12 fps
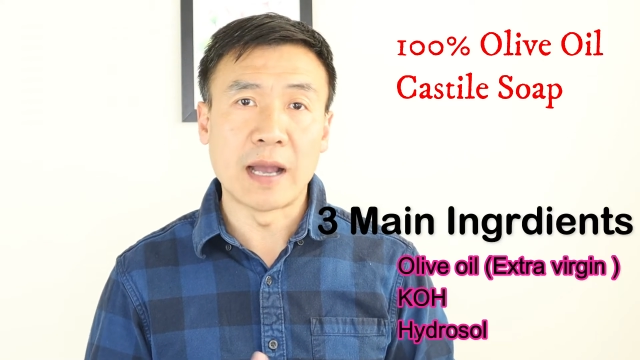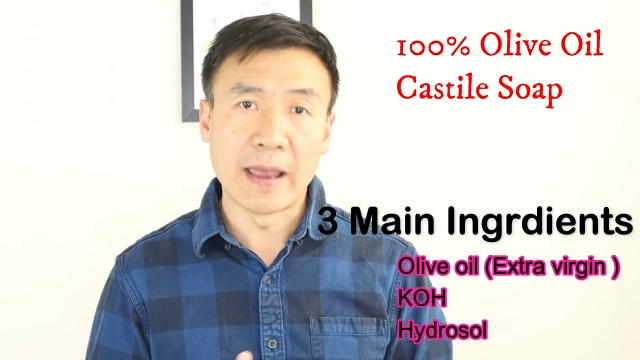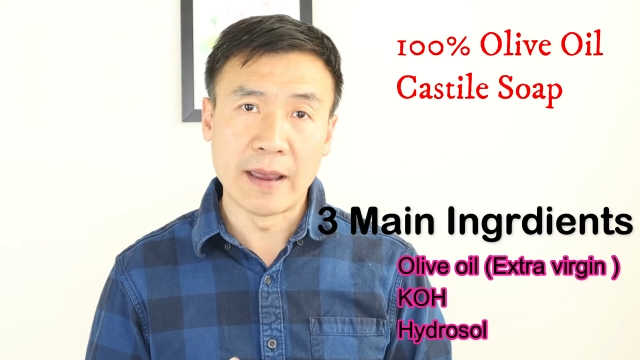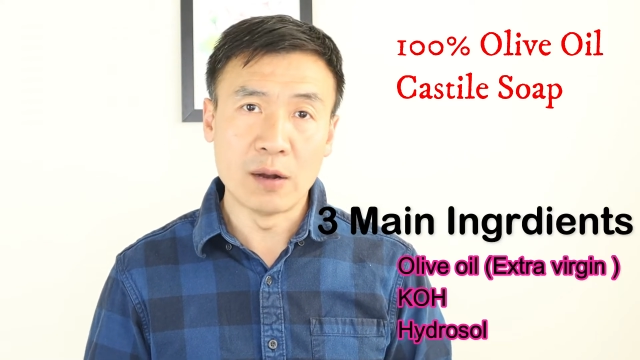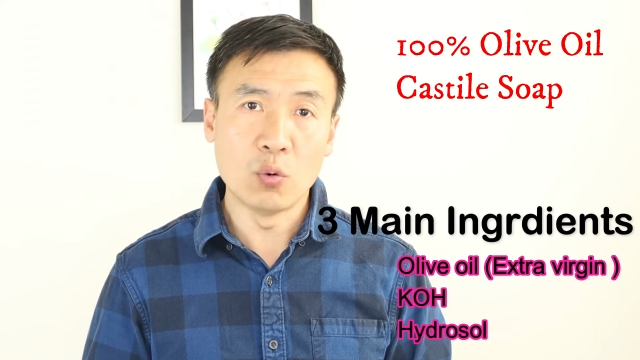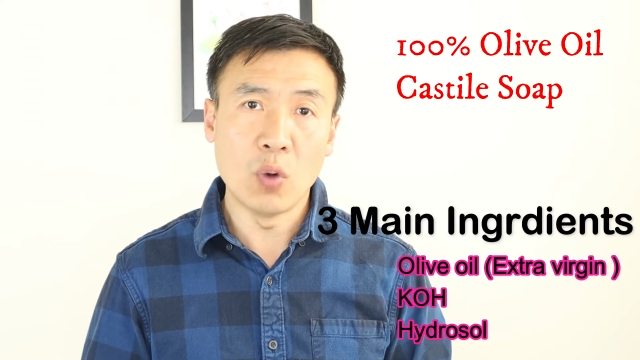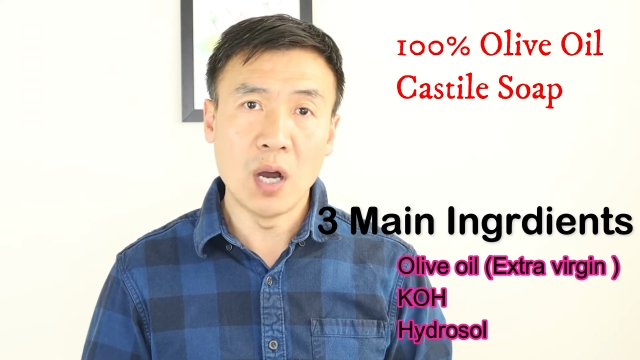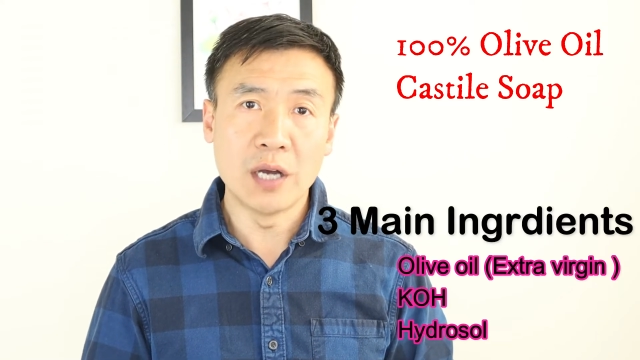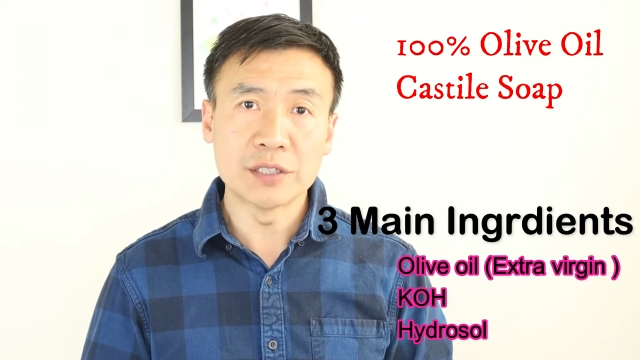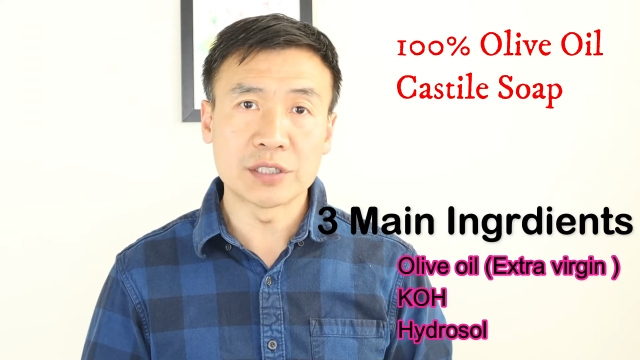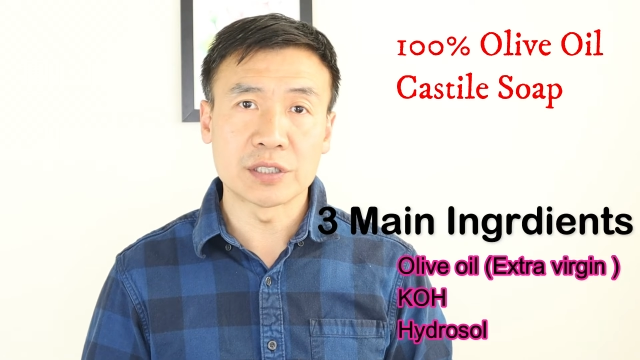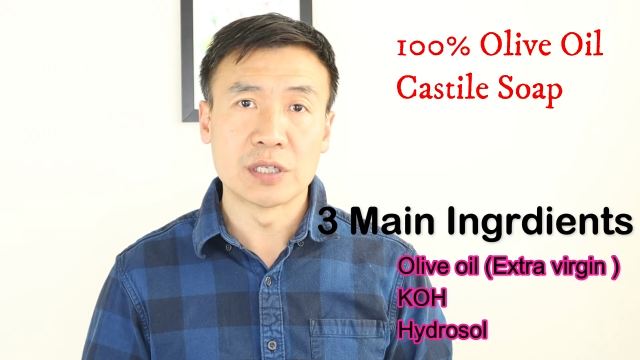hair
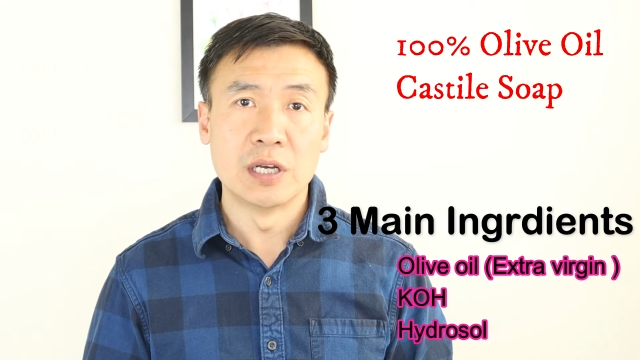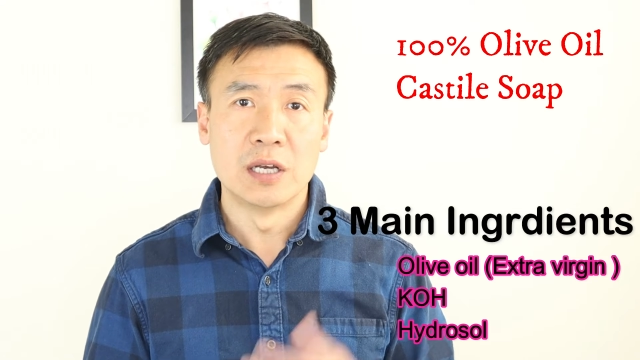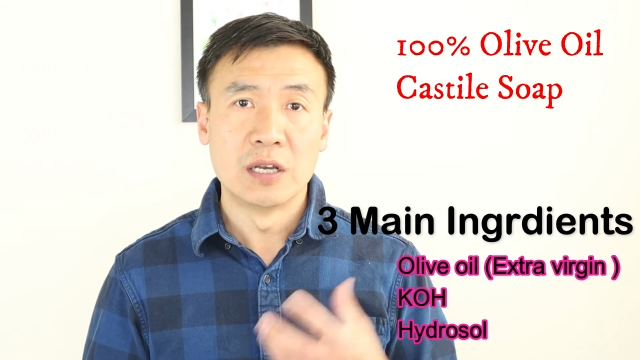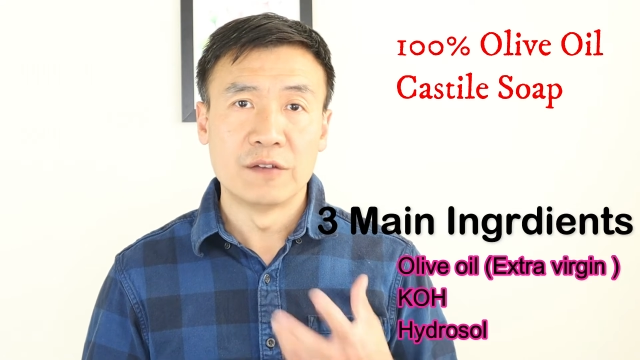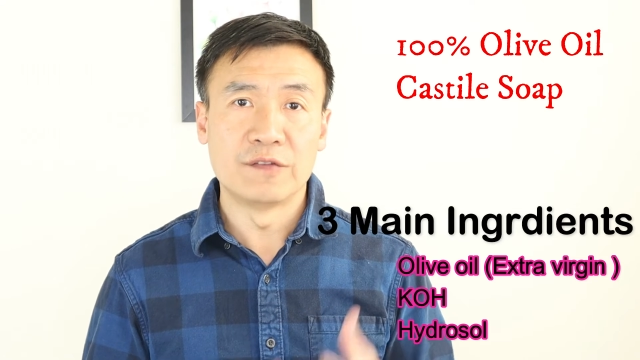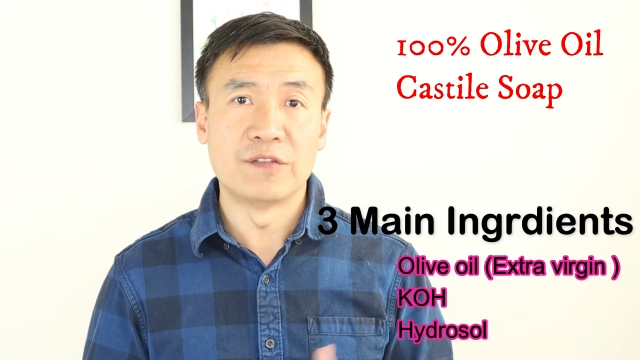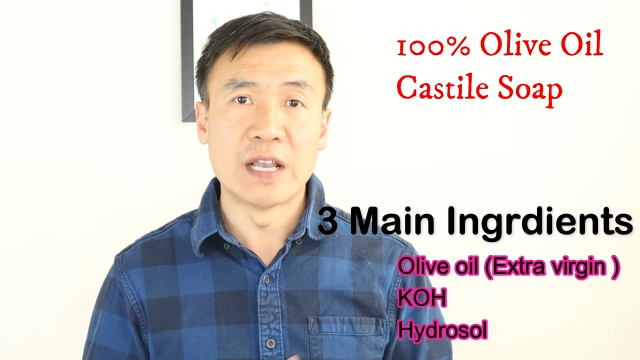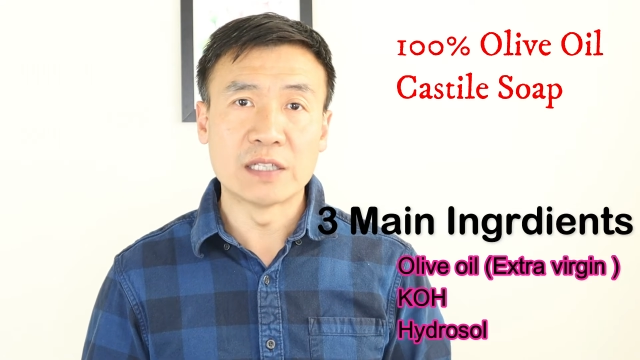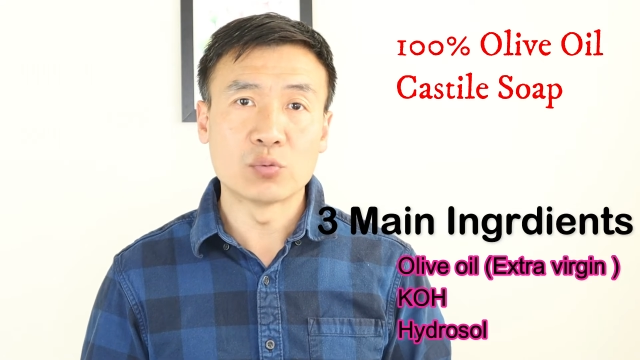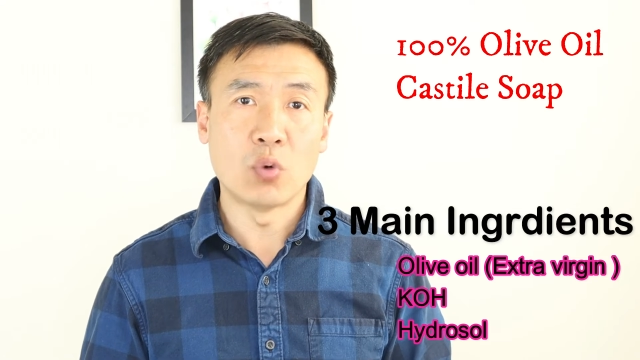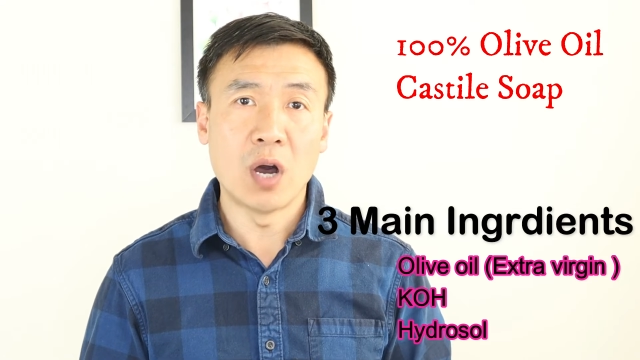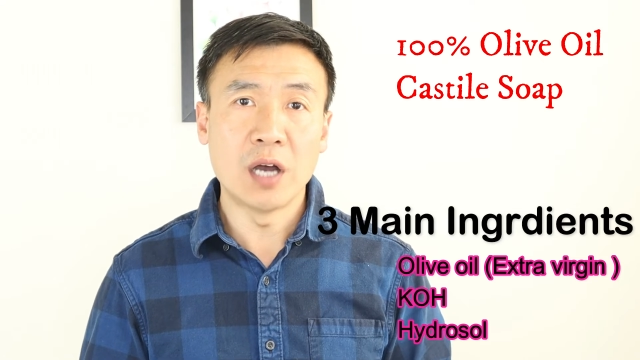wash,
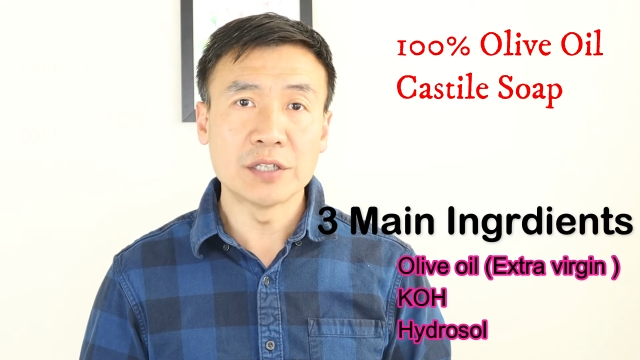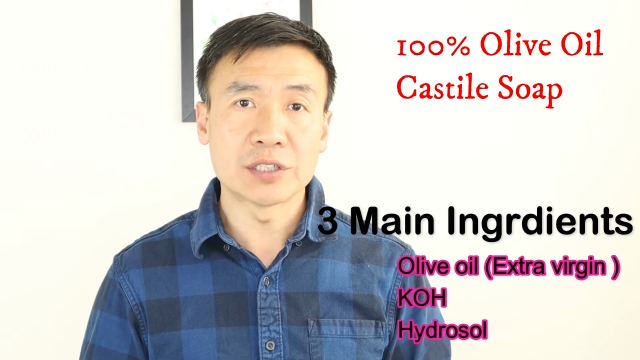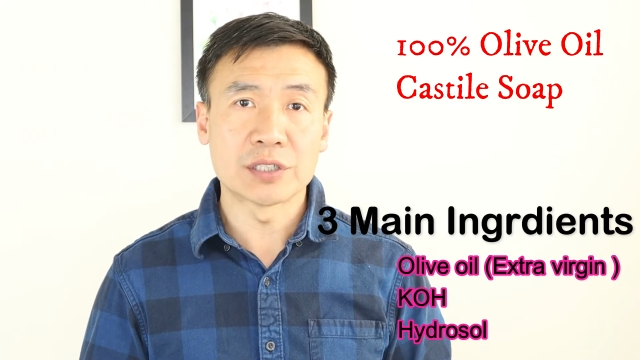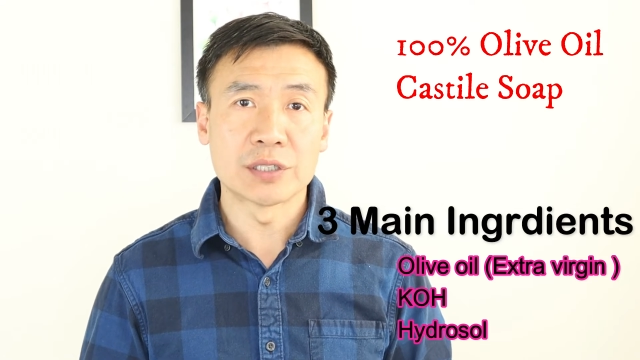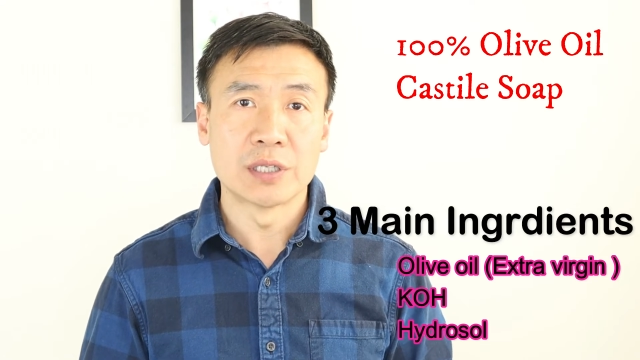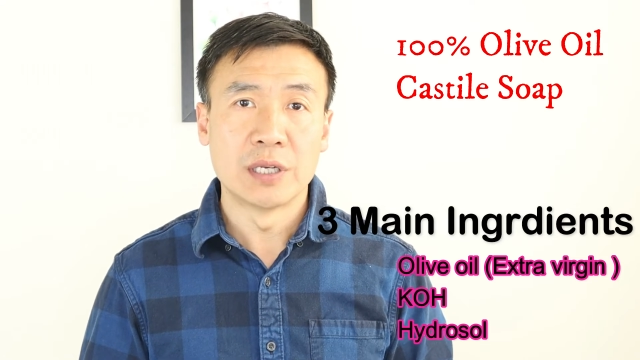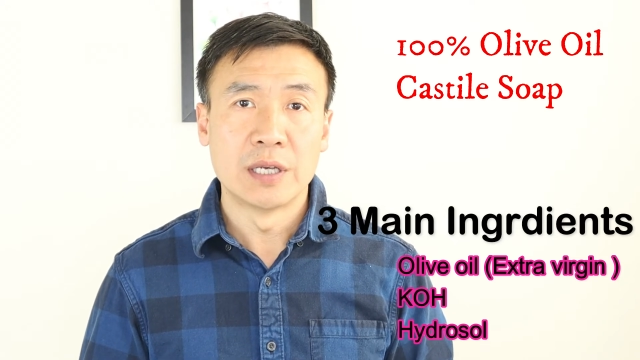face wash,